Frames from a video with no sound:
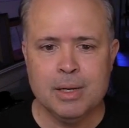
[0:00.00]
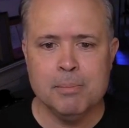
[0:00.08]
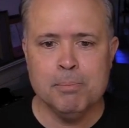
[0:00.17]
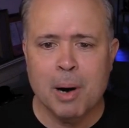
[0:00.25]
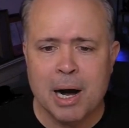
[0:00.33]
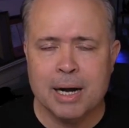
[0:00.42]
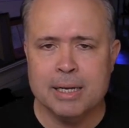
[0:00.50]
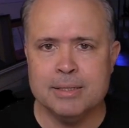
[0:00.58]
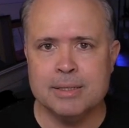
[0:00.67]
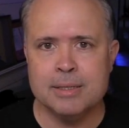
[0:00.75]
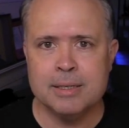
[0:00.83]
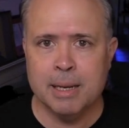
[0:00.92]

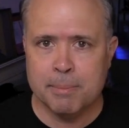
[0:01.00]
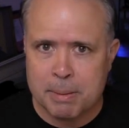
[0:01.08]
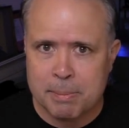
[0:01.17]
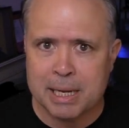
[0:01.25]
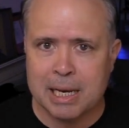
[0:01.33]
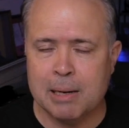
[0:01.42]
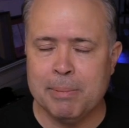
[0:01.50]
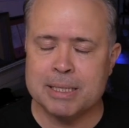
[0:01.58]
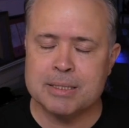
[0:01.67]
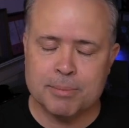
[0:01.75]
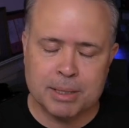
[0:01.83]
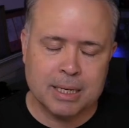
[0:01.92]
But let me be clear
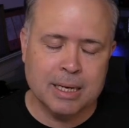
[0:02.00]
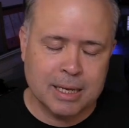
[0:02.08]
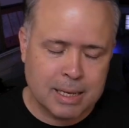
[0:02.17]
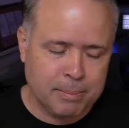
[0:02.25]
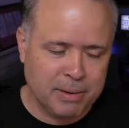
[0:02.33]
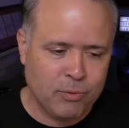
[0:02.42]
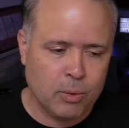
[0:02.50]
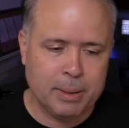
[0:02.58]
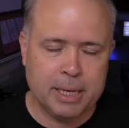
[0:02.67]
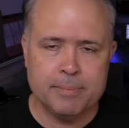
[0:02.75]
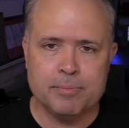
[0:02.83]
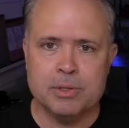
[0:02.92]
about something. Look at me for a
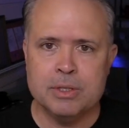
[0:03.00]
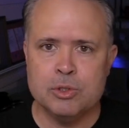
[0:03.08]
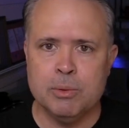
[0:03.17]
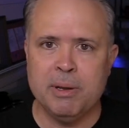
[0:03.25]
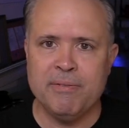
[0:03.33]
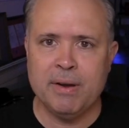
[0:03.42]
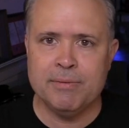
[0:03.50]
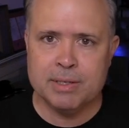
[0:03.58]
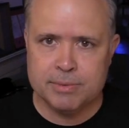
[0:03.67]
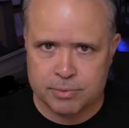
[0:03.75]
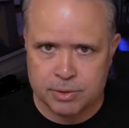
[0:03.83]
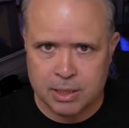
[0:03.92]
minute. Do me a favor.
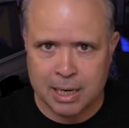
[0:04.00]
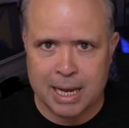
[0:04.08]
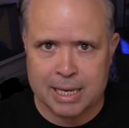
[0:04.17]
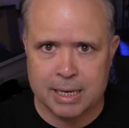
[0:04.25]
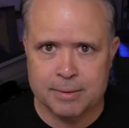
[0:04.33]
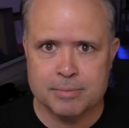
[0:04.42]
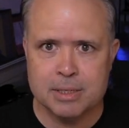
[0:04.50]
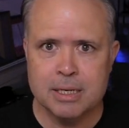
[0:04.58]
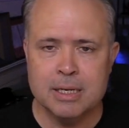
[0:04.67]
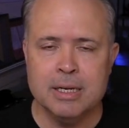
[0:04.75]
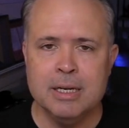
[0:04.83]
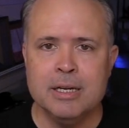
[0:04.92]
Lock in.
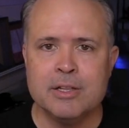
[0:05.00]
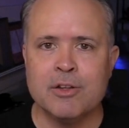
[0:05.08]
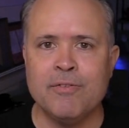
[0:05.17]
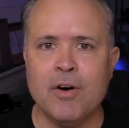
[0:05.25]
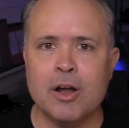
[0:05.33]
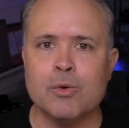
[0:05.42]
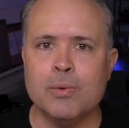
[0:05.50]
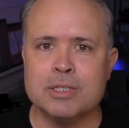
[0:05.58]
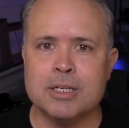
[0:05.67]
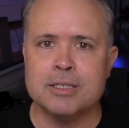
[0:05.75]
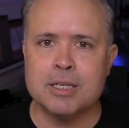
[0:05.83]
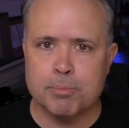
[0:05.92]
The Father
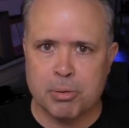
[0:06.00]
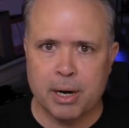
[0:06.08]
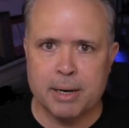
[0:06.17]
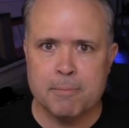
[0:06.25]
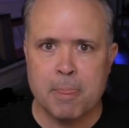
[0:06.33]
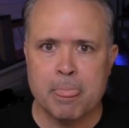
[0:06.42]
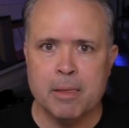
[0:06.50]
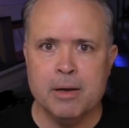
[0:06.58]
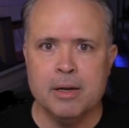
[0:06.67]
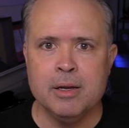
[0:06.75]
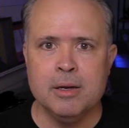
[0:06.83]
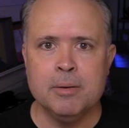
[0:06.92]
wants us to pray.
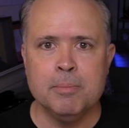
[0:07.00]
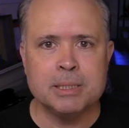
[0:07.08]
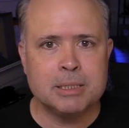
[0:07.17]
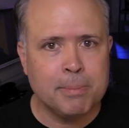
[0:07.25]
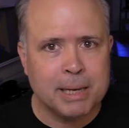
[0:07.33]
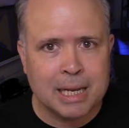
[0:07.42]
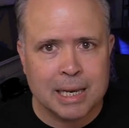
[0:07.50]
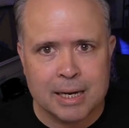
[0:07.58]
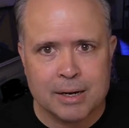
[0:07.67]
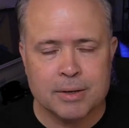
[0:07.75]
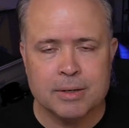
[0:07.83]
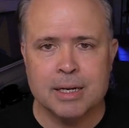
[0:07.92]
But to be
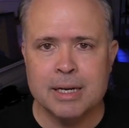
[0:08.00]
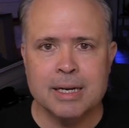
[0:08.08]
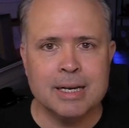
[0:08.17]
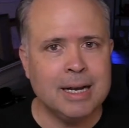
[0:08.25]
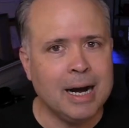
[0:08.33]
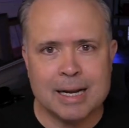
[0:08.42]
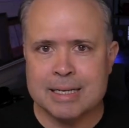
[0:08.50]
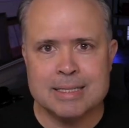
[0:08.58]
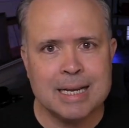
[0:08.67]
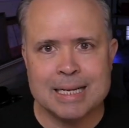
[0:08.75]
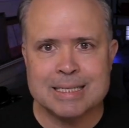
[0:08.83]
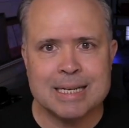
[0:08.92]
clear, God is
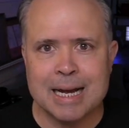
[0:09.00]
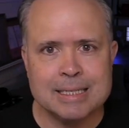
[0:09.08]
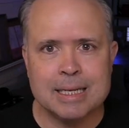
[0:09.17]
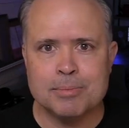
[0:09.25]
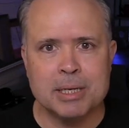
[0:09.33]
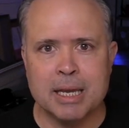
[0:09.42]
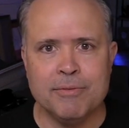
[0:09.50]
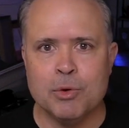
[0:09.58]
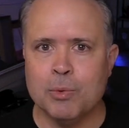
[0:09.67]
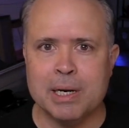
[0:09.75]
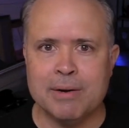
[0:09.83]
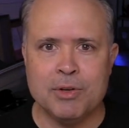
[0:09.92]
not signed up to give
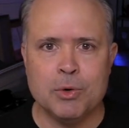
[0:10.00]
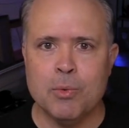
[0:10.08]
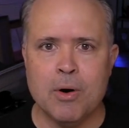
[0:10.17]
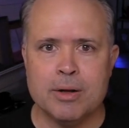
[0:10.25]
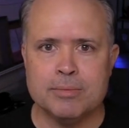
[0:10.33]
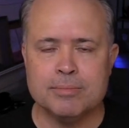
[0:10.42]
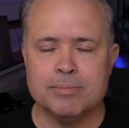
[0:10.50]
you whatever you want.